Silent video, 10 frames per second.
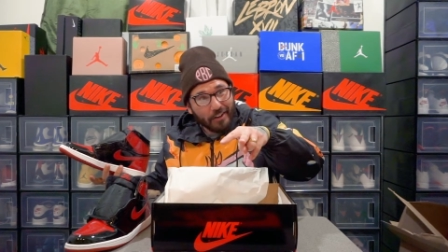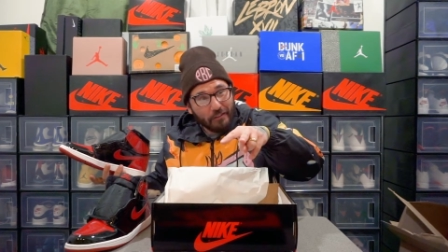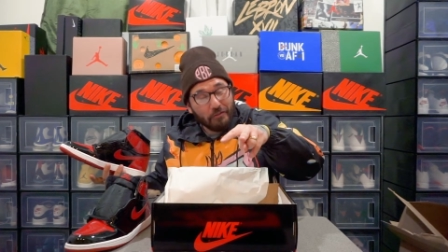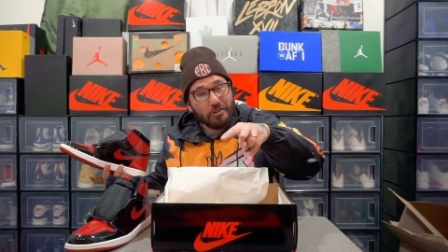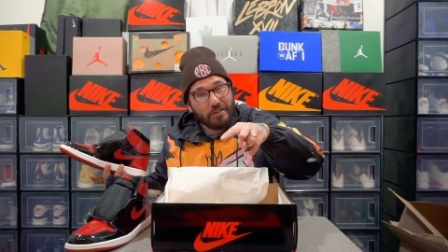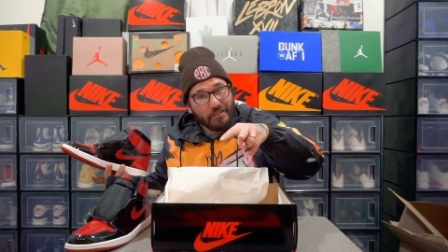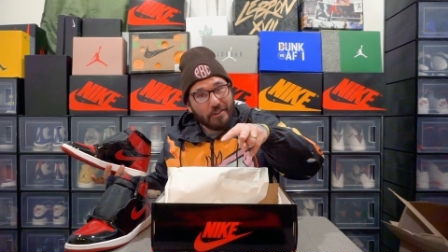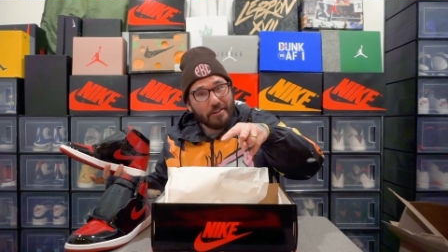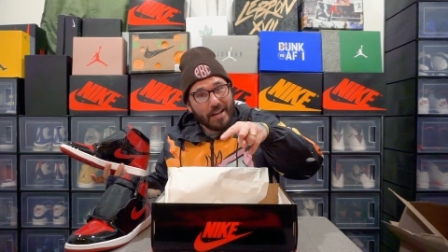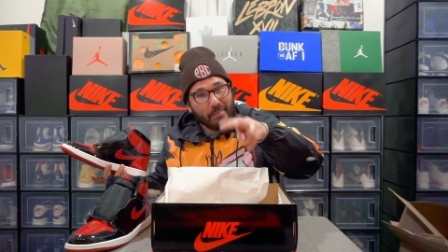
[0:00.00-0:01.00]
Future
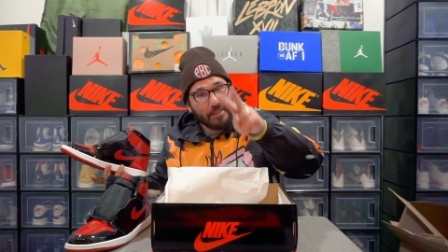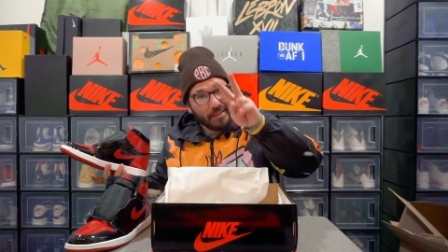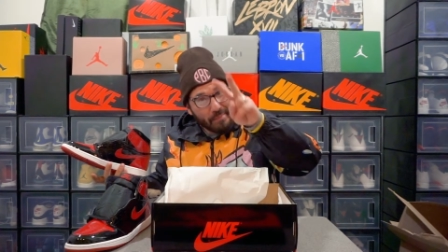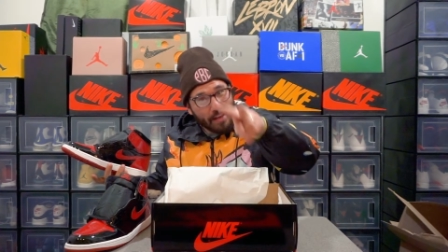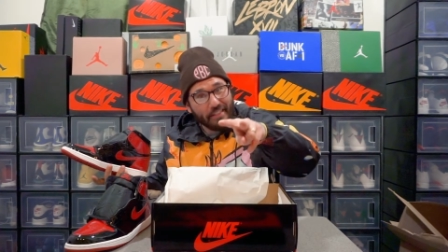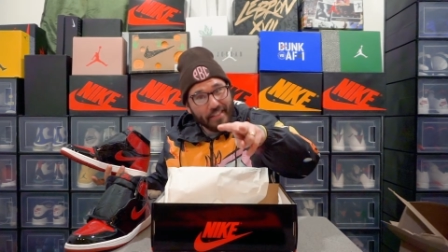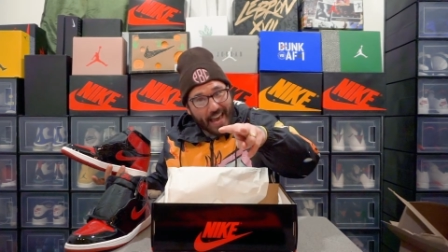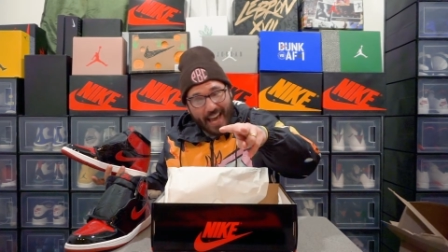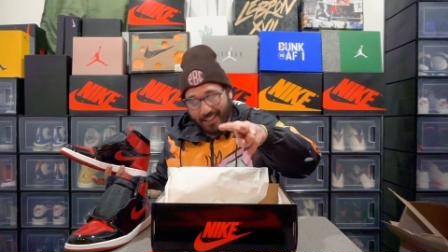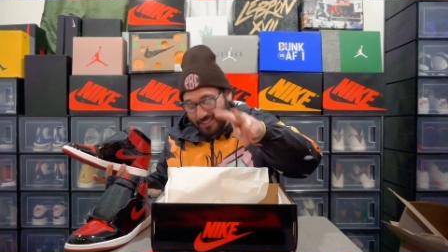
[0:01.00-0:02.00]
video coming about
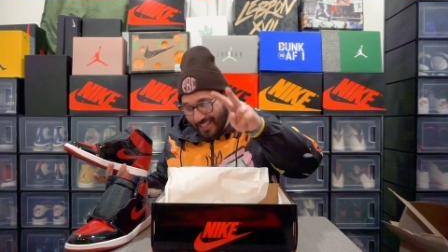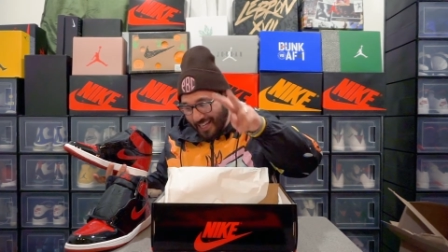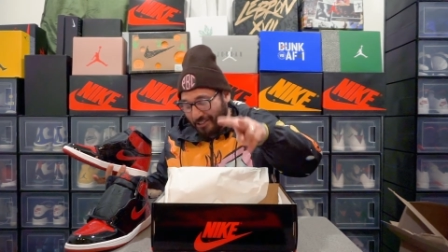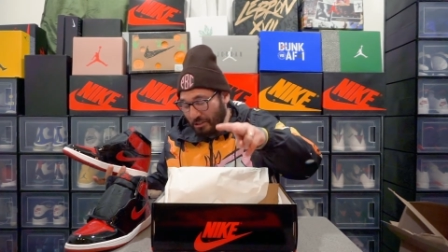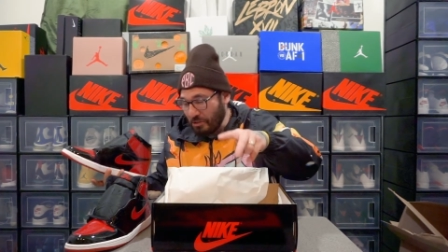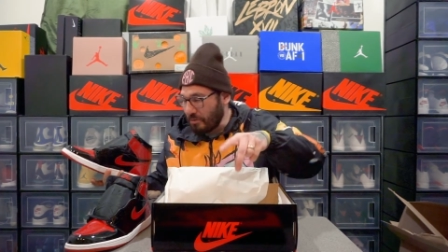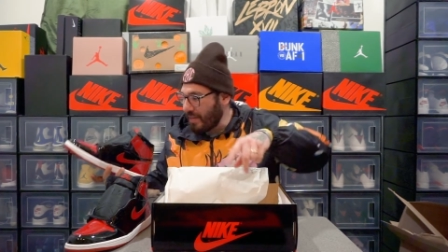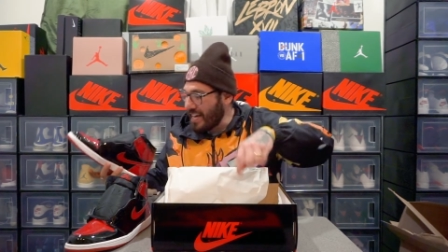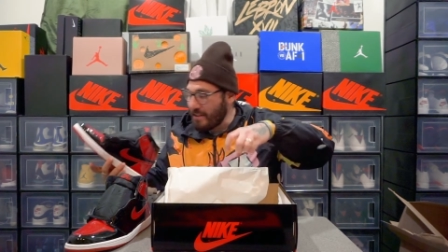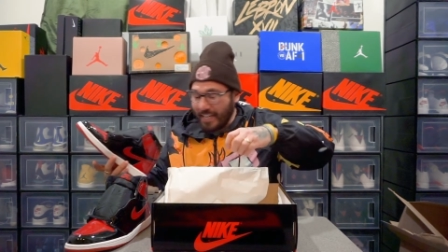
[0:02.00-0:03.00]
that. Stay tuned. But
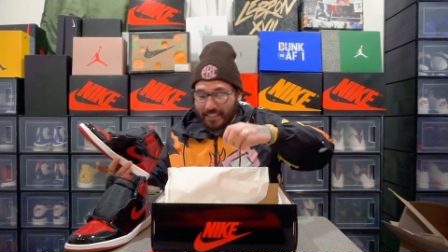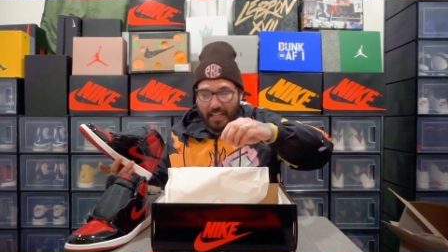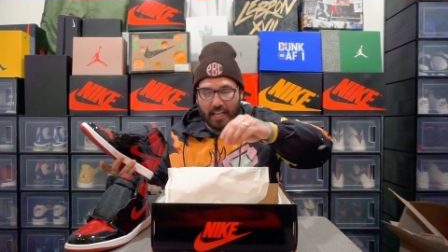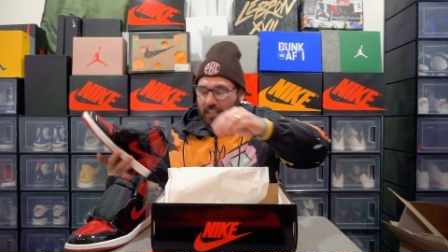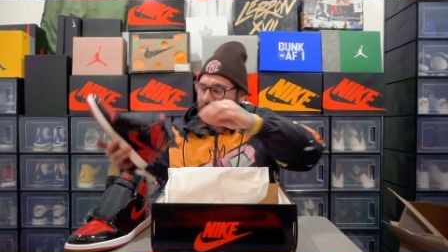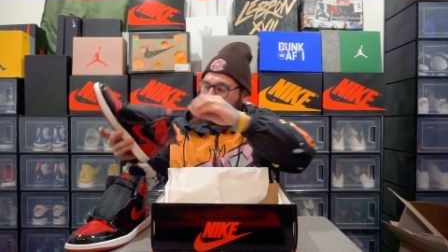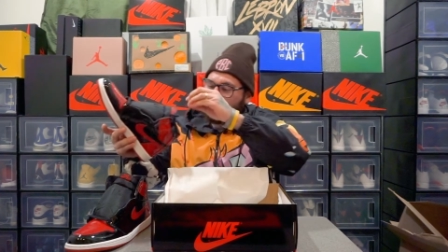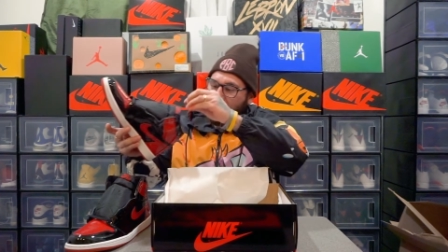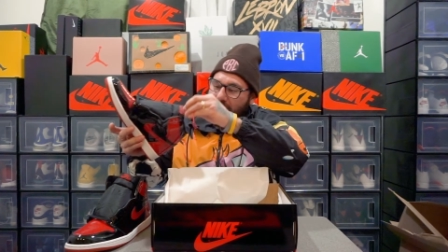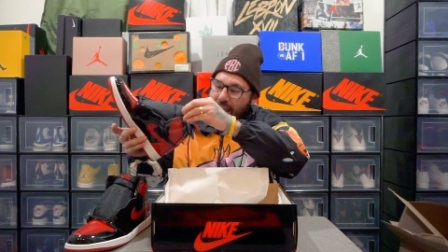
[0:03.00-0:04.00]
anyways, so I
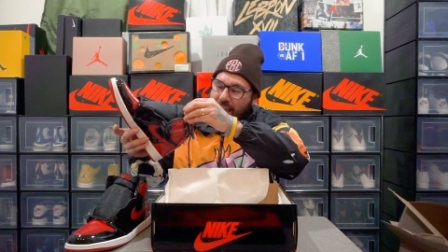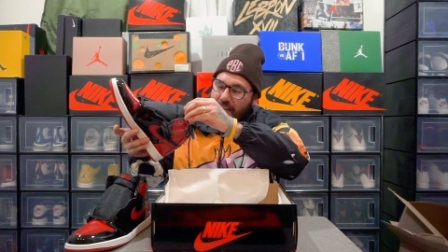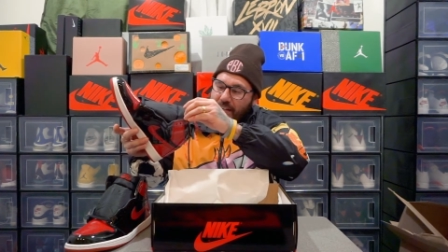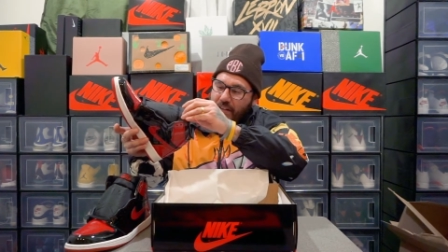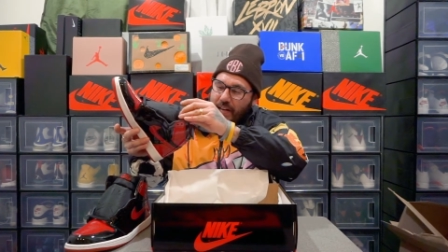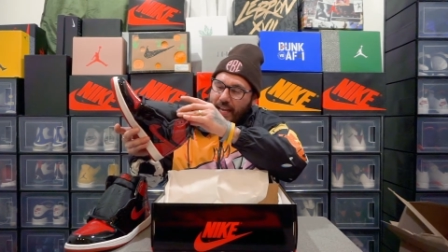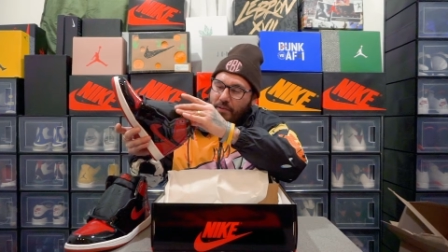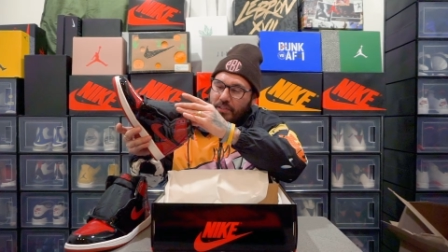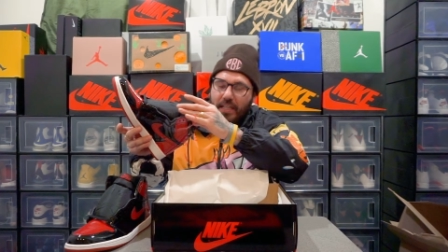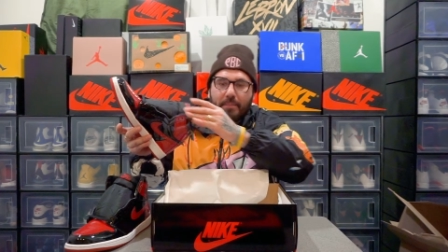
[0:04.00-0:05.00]
saw it hanging, you know, like it
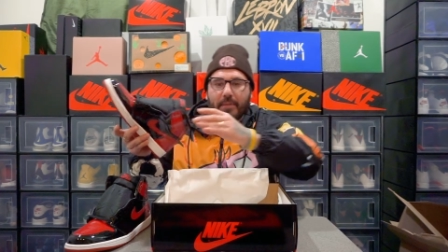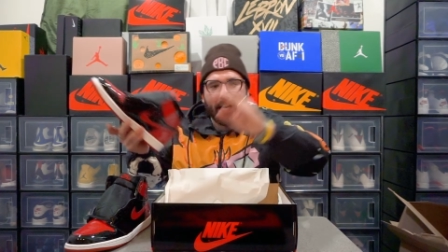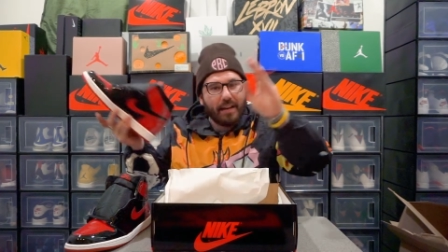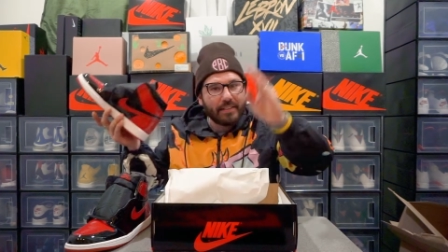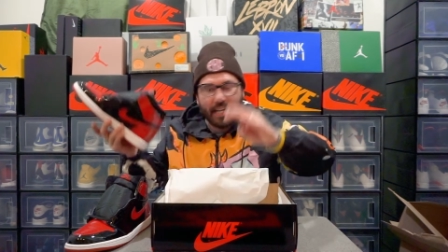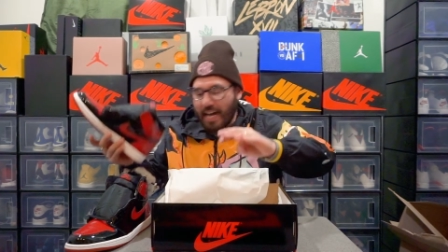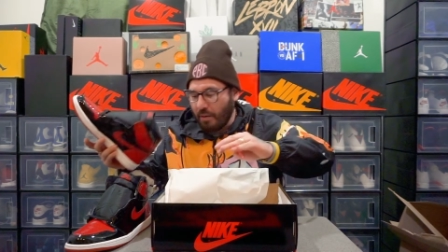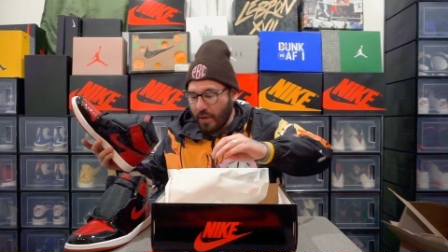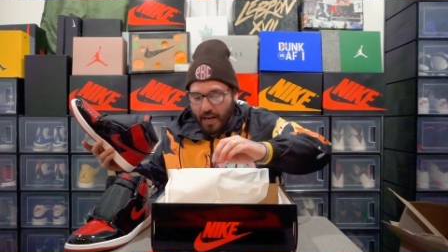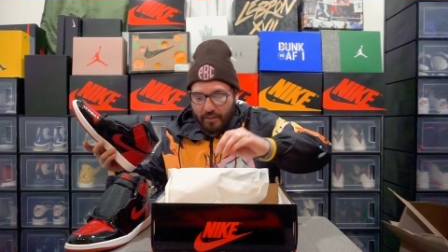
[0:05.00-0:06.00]
was clipped on. I was like, oh,
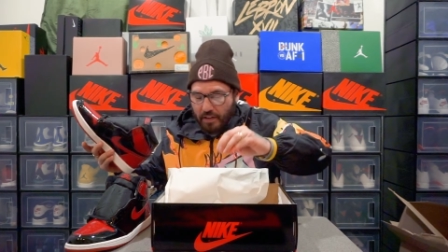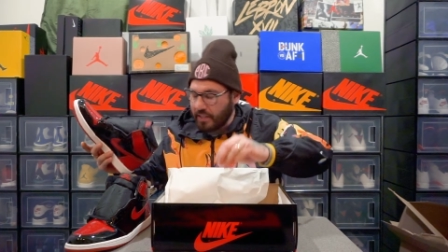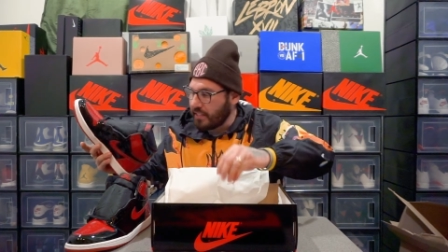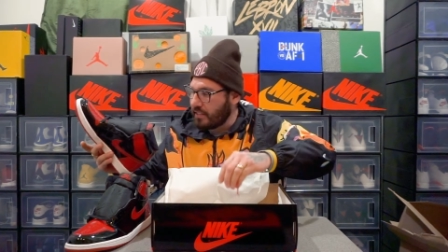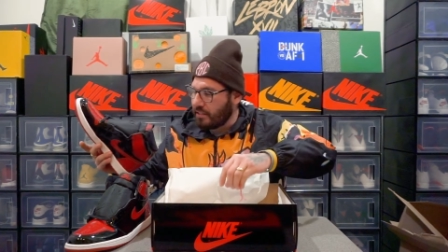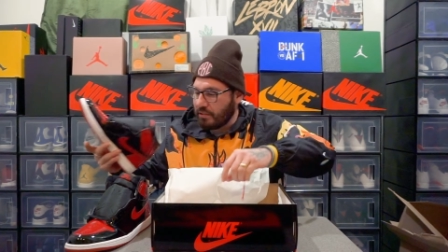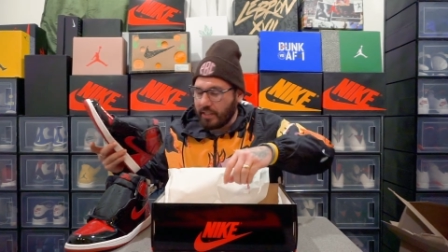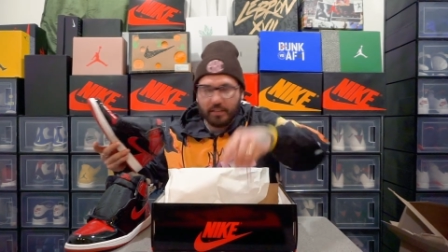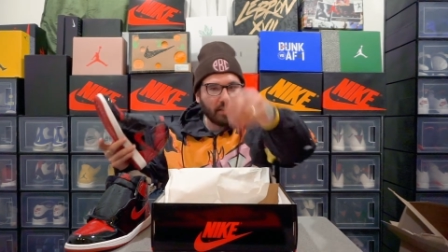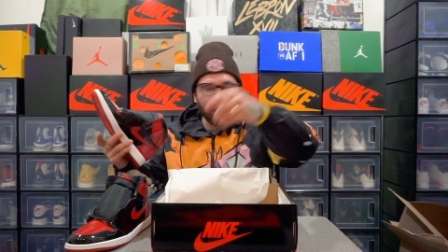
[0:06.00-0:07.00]
whatever, no need to do
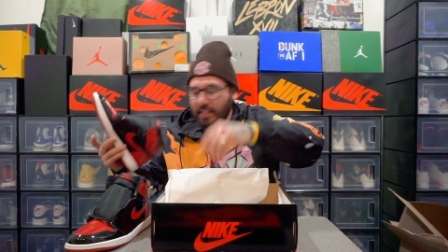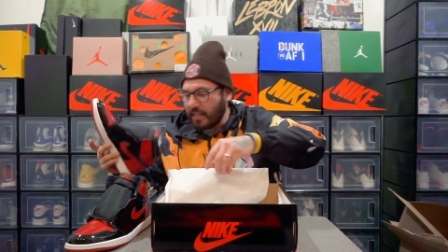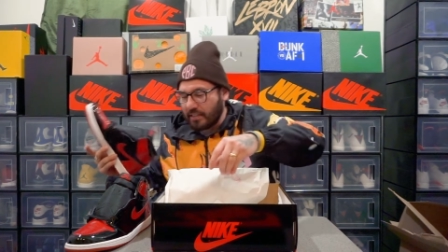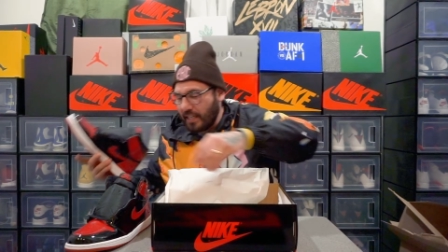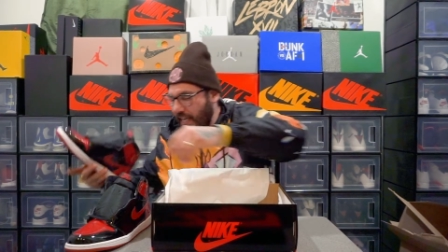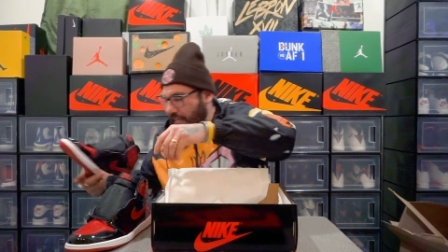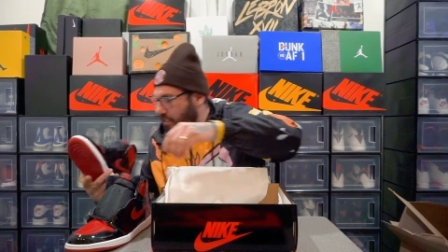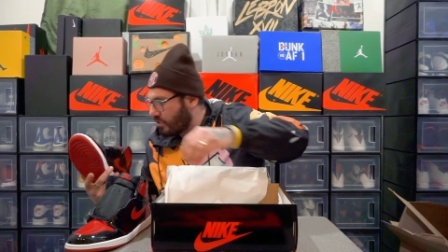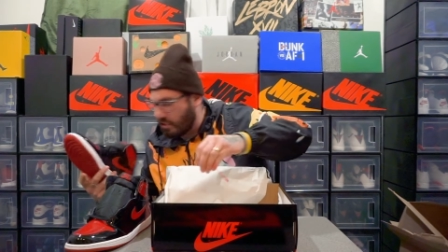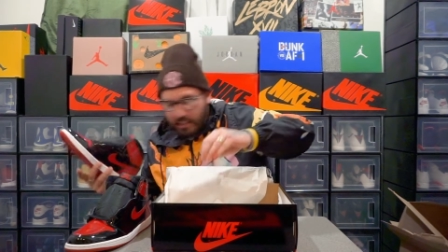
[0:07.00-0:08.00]
it. Start talking to a lady,
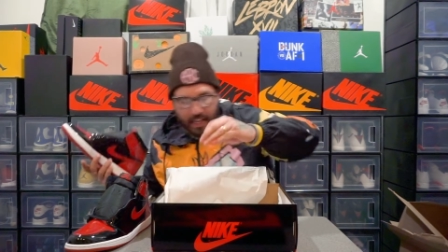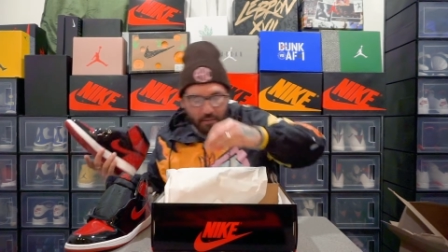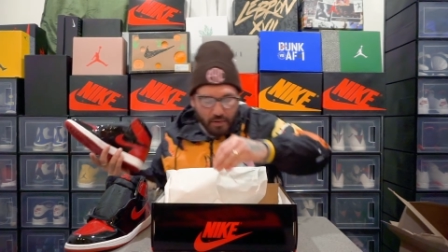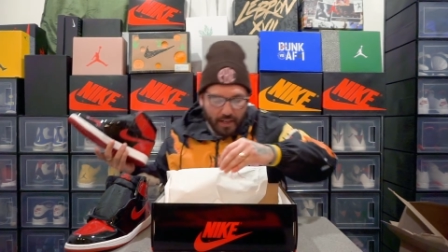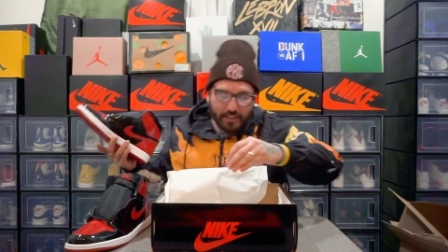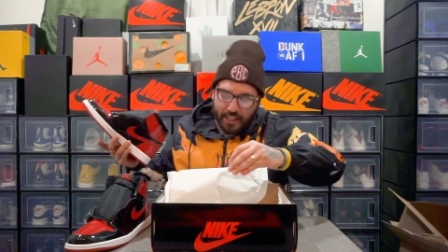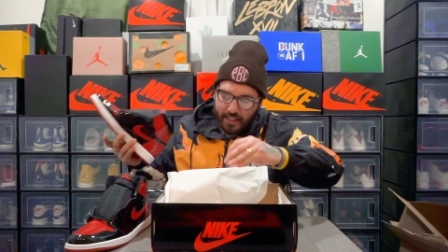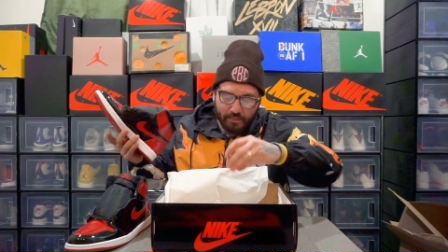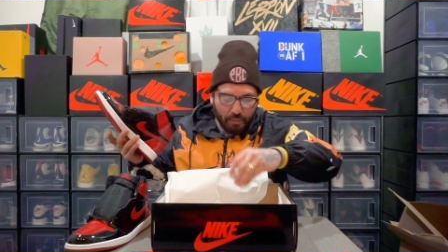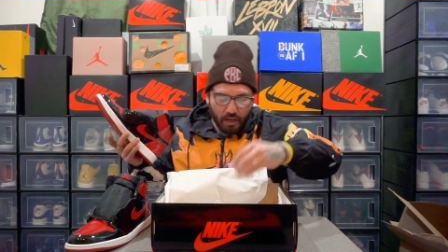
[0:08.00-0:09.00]
just looked at one. I was like,
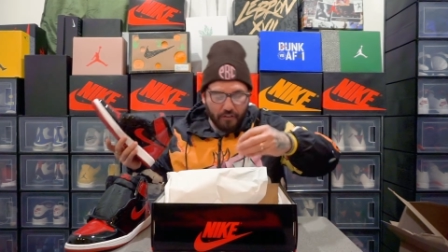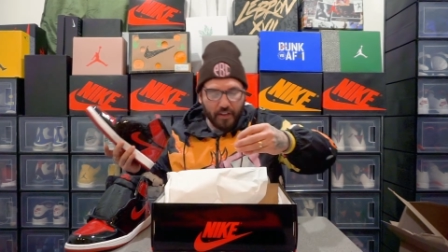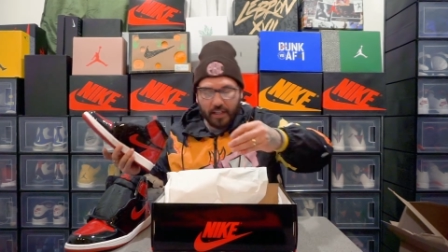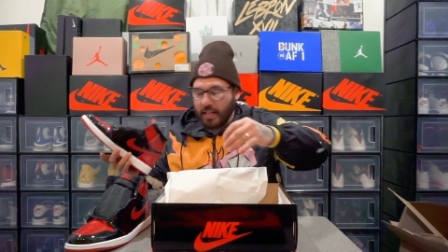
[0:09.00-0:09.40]
perfect.